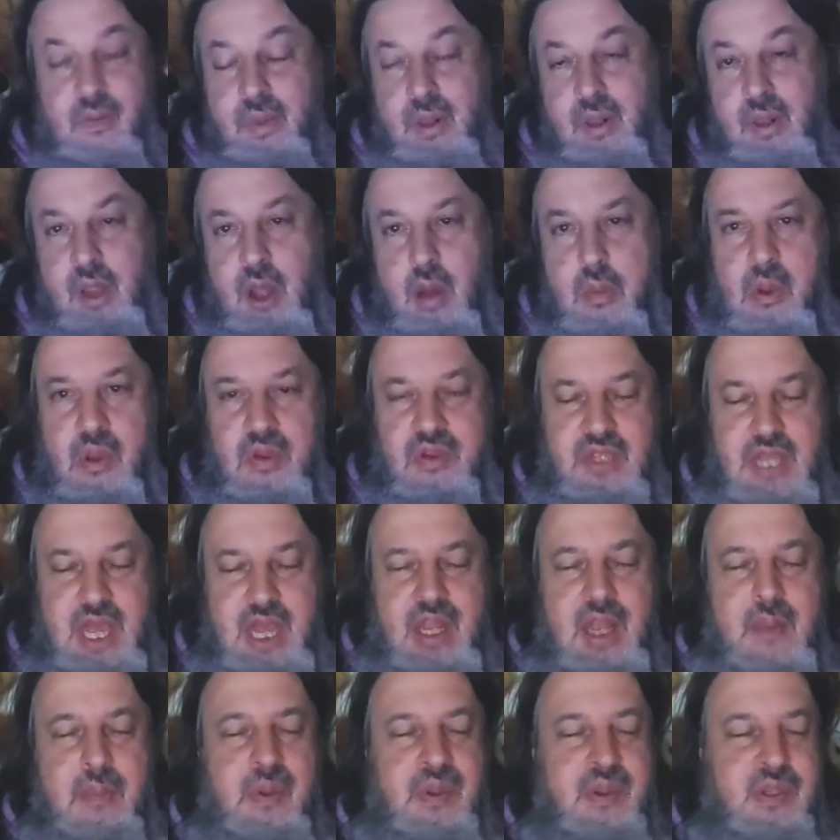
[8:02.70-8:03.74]
from a global
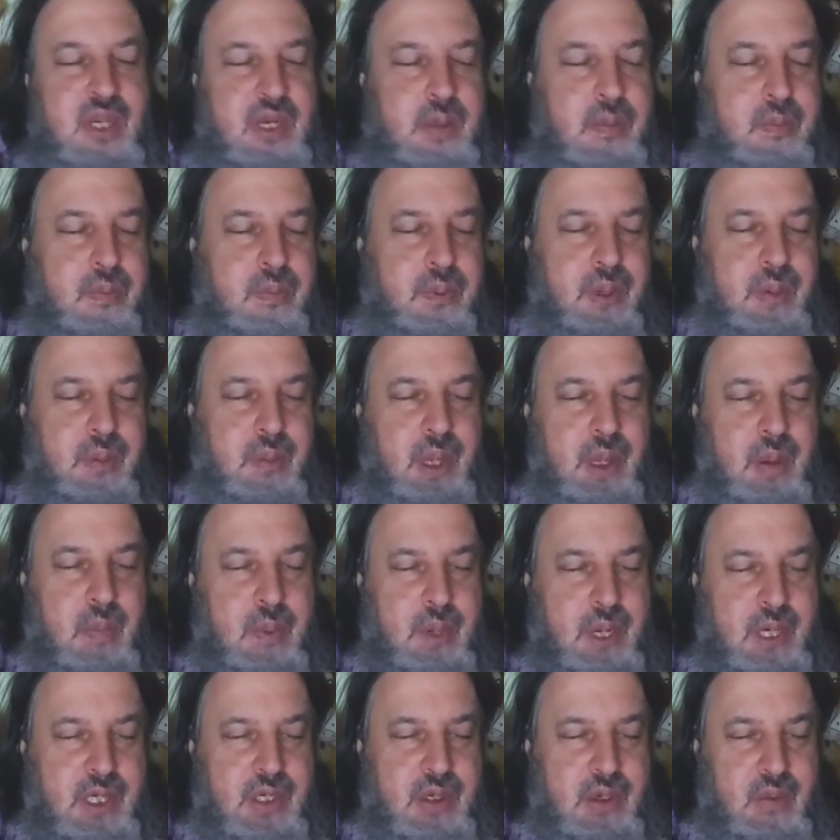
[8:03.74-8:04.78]
satellite
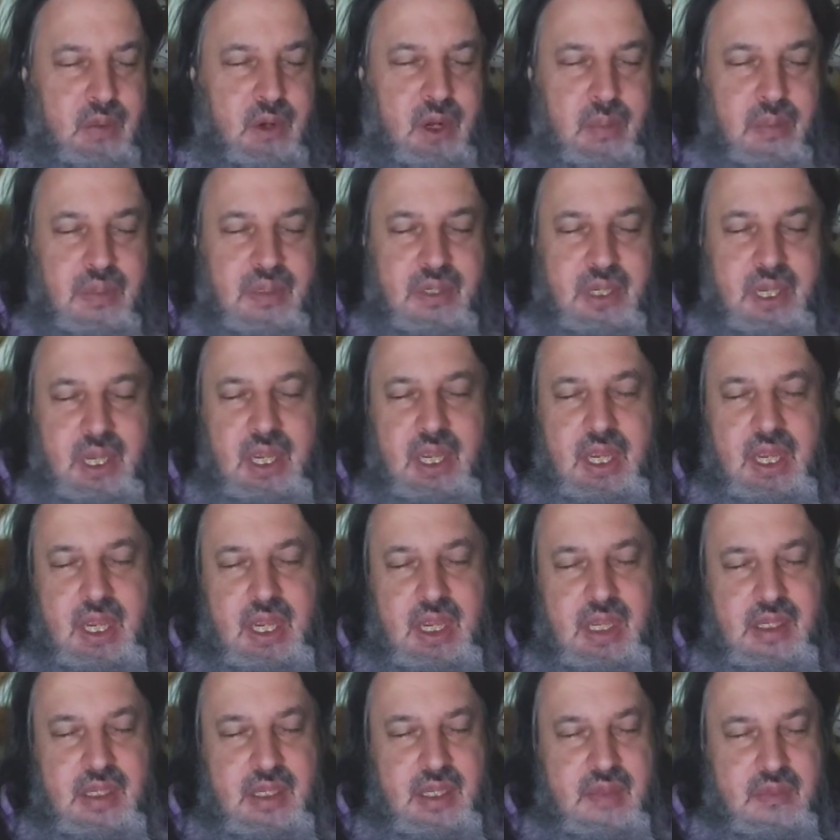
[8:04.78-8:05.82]
picture, what I'm seeing
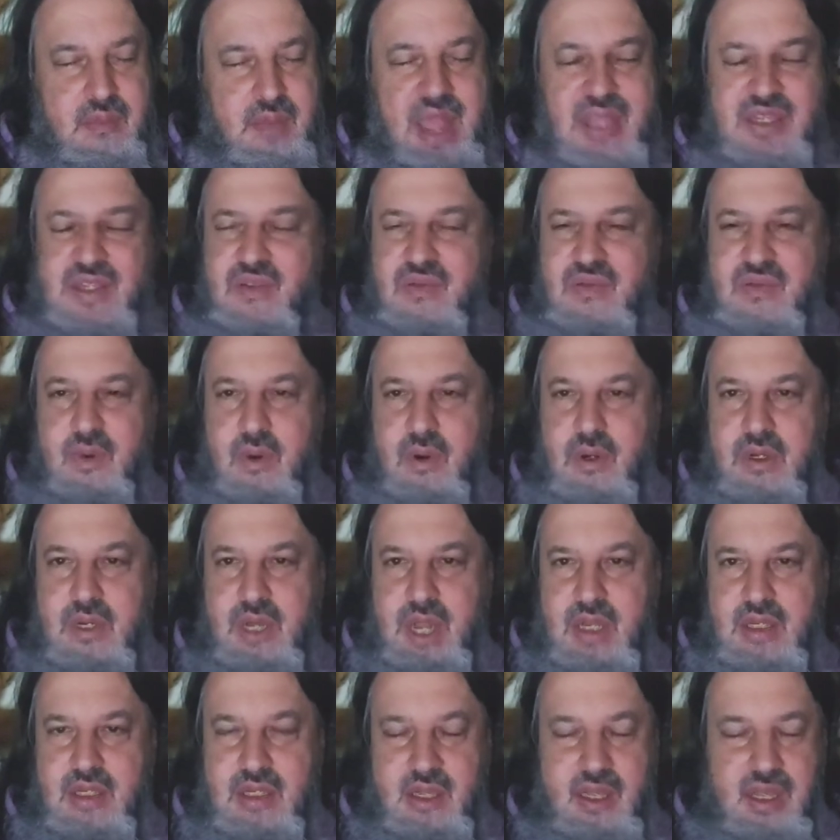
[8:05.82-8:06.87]
is this massive
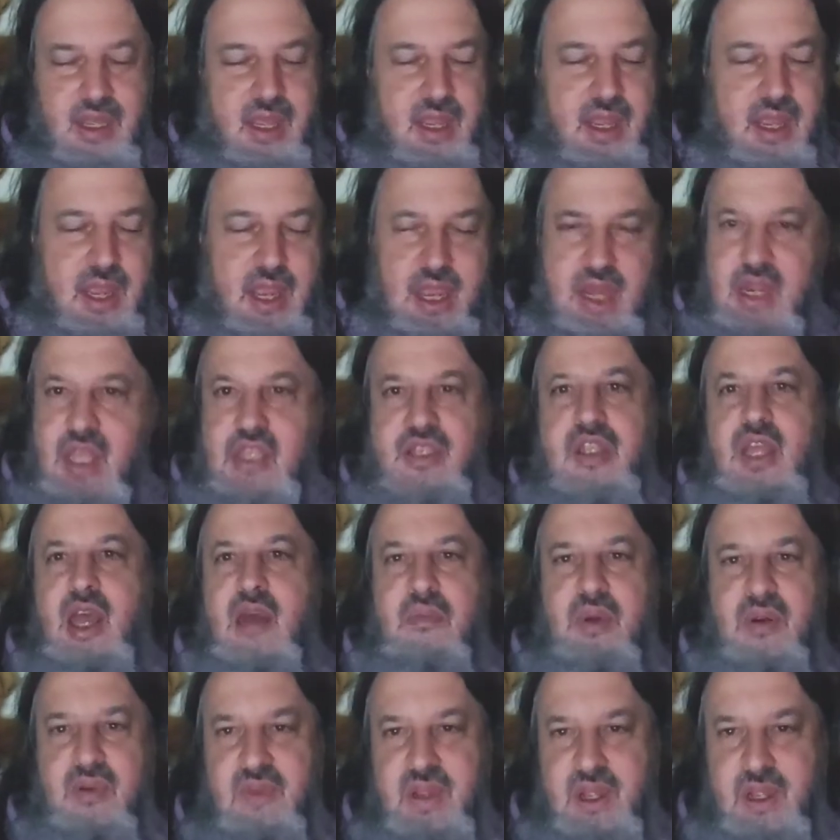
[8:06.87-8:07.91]
vortex, and it's
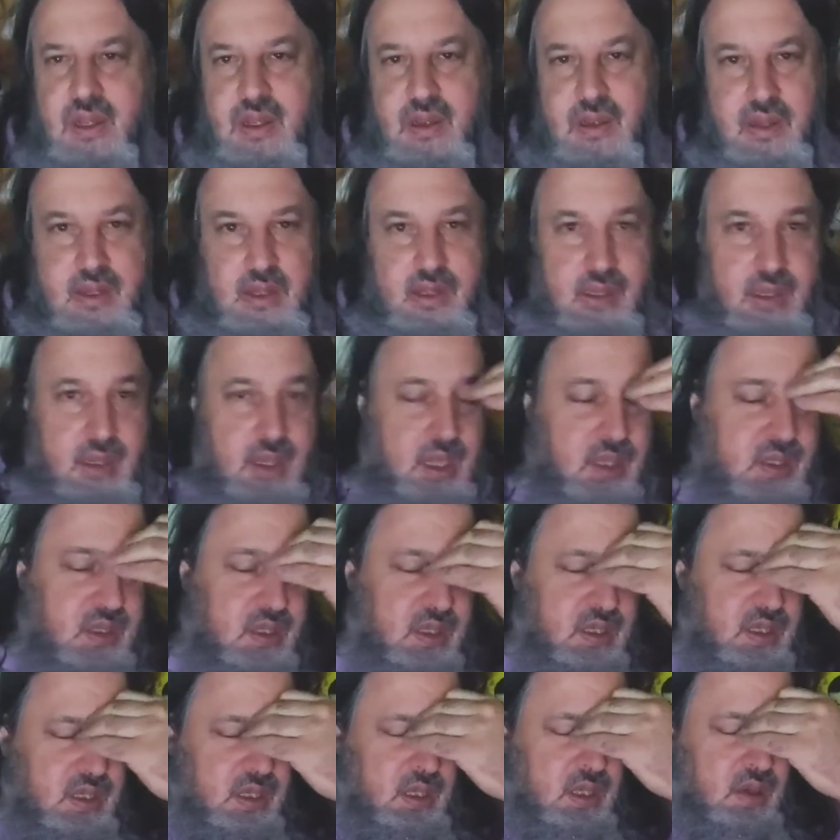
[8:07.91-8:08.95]
not moving.
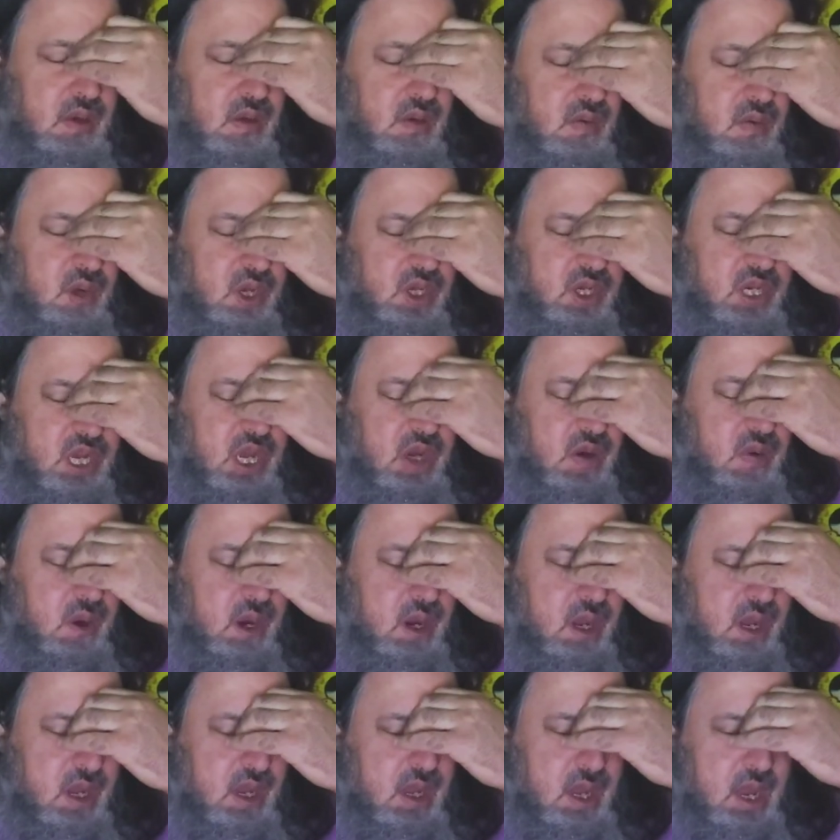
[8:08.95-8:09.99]
It's
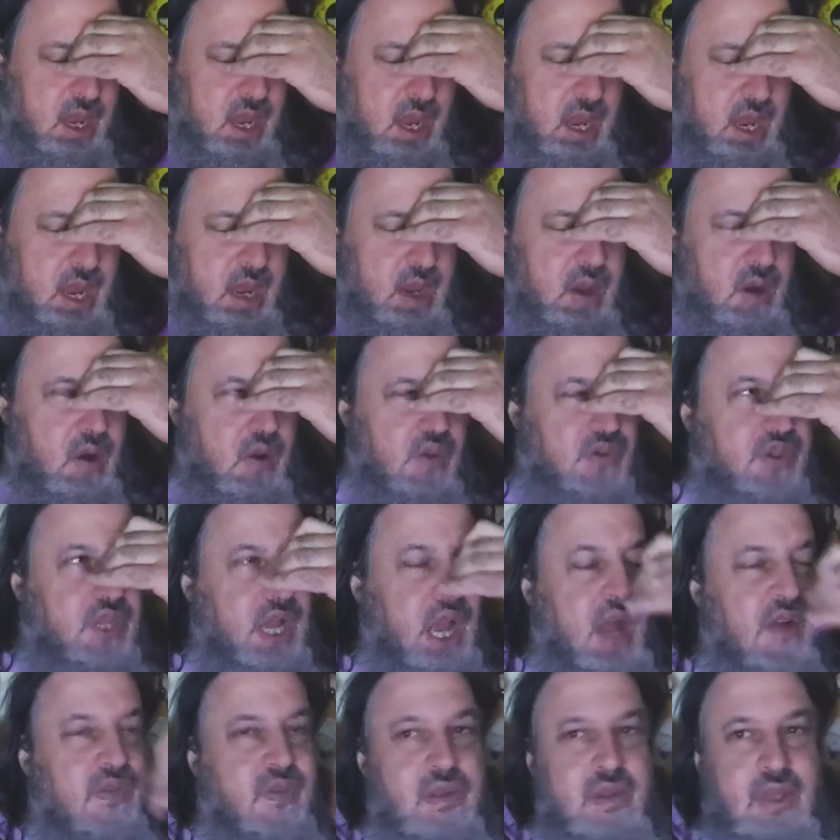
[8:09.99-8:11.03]
regenerate. It, it goes
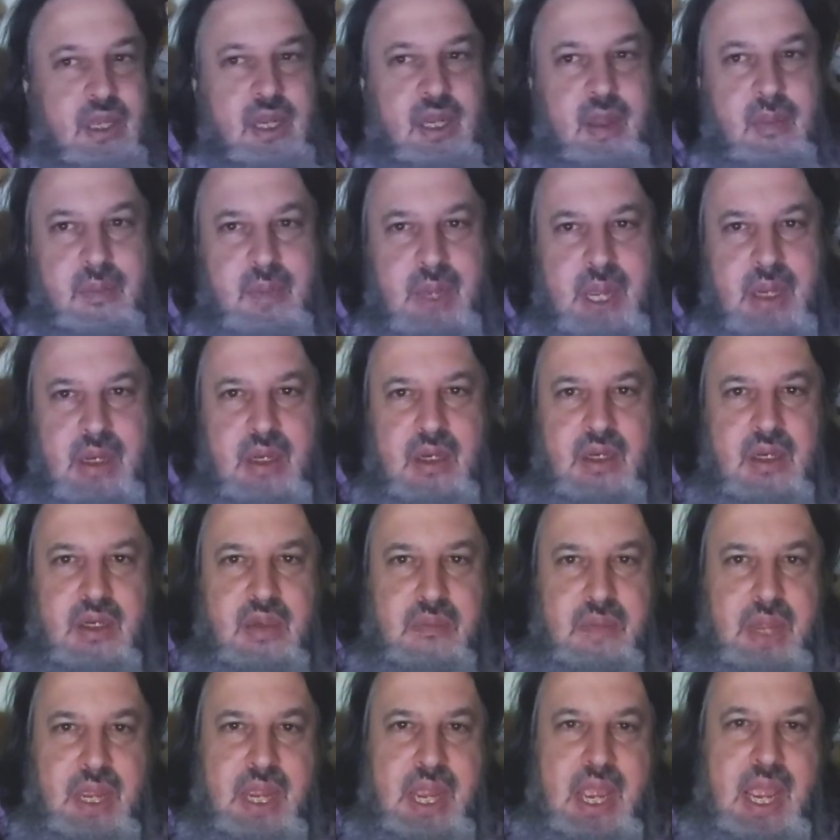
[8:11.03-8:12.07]
off a little bit and
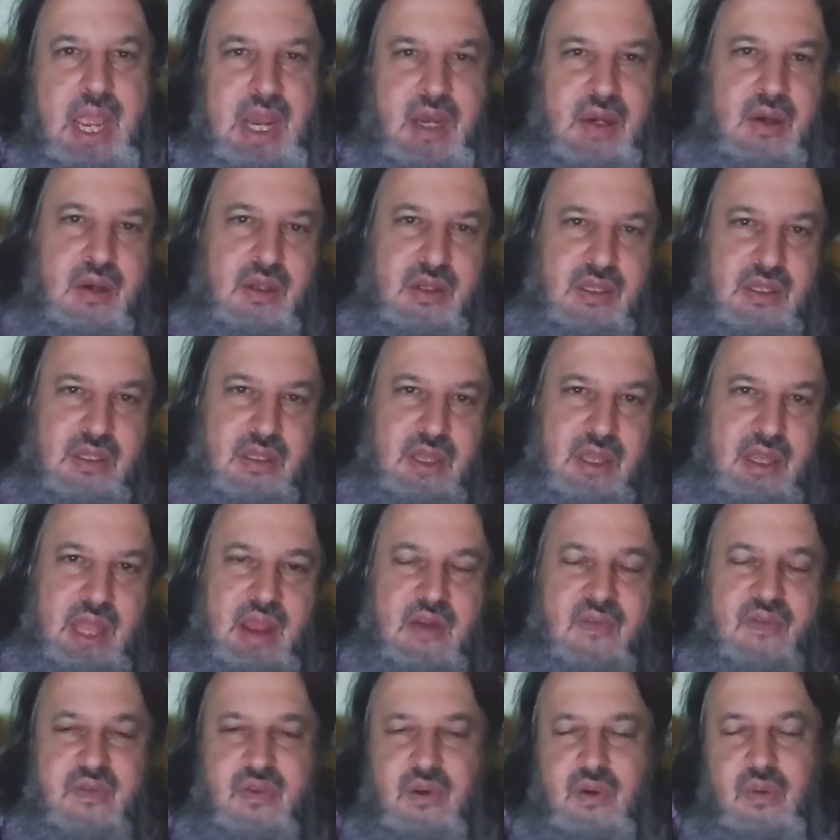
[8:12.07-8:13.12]
meanders
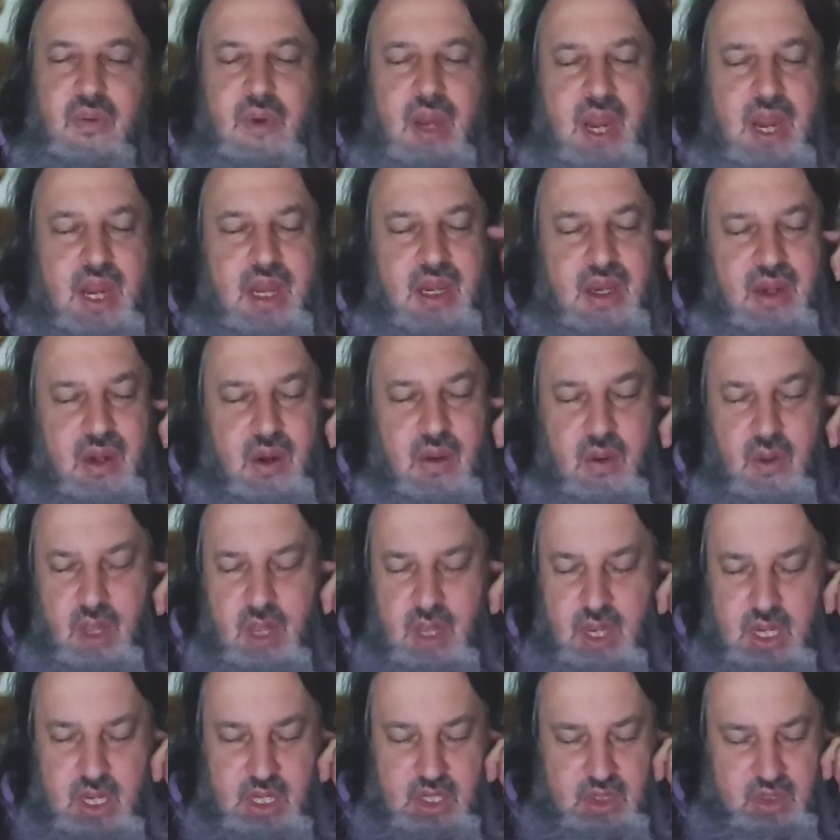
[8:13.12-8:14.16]
left or right, you know,
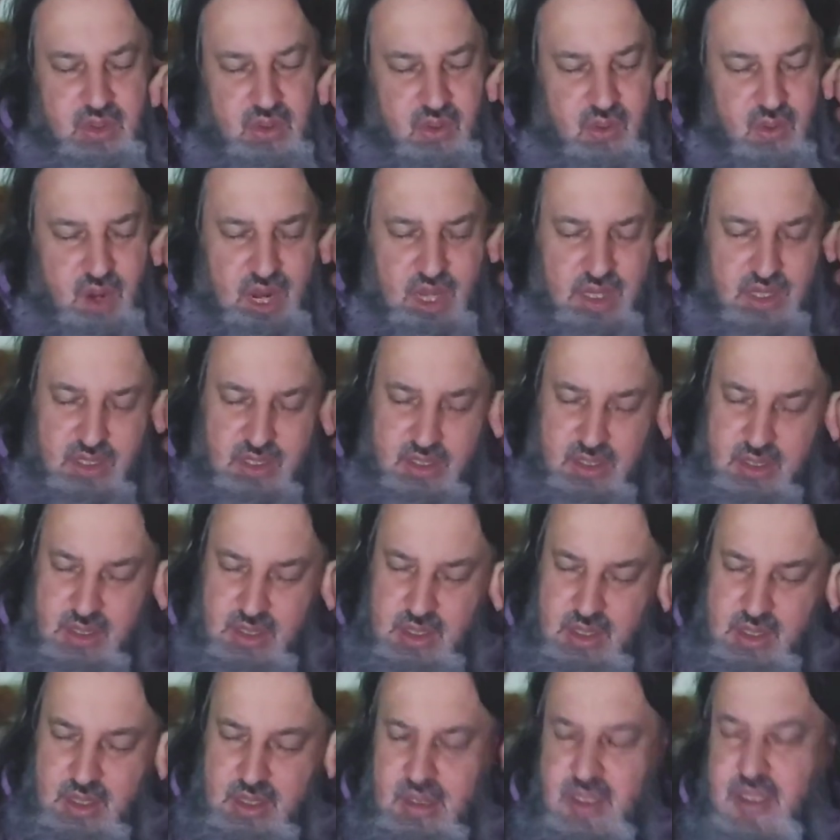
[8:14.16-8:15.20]
east or west
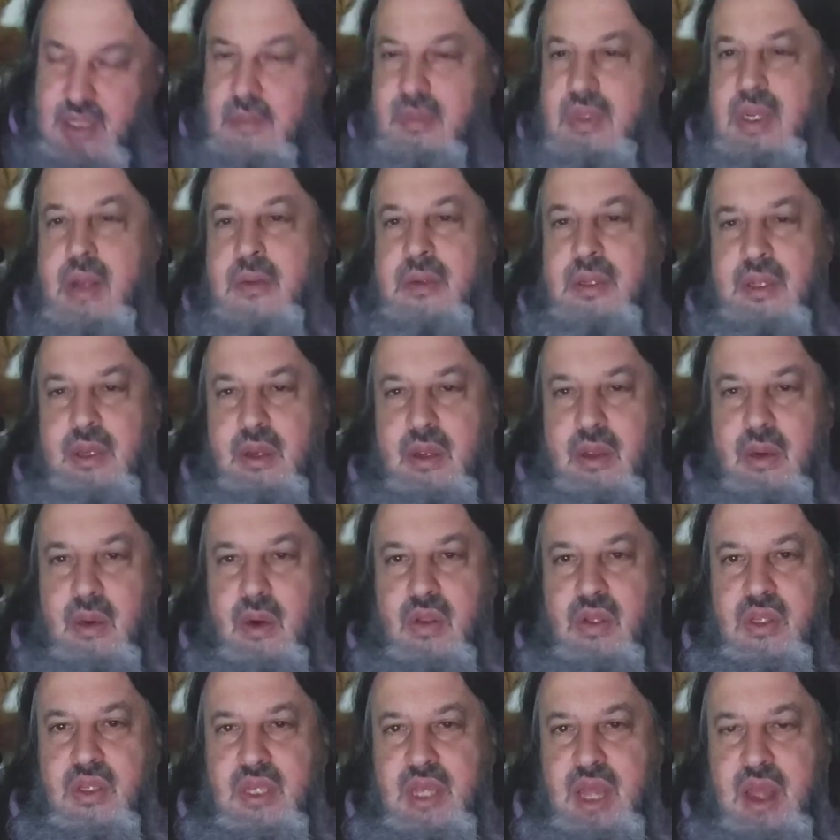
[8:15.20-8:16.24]
sometimes a little
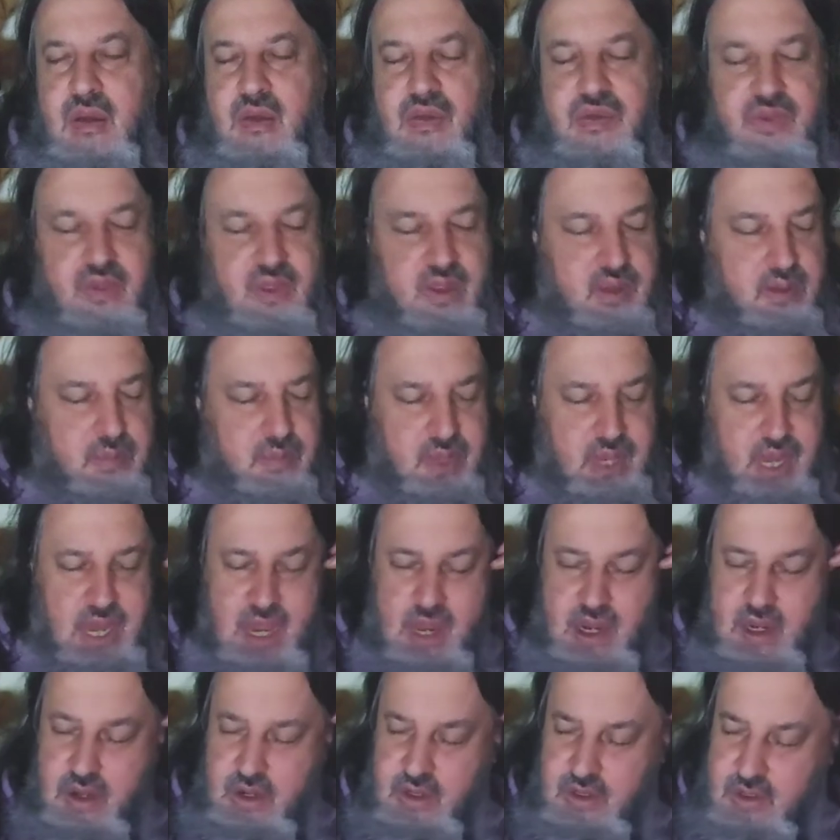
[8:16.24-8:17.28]
north-south
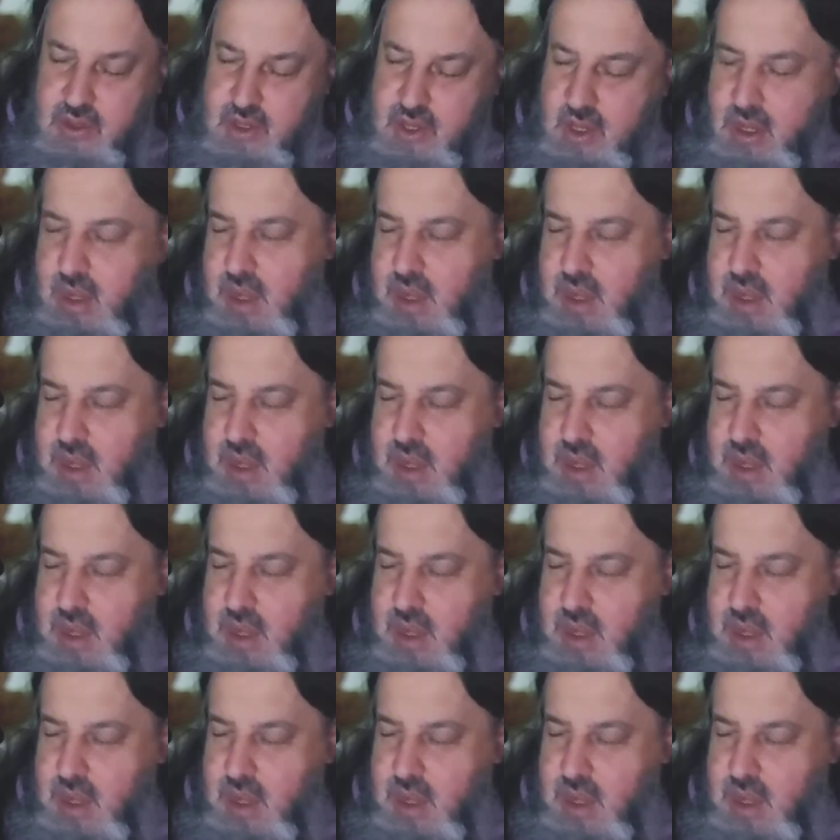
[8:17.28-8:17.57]
meanders,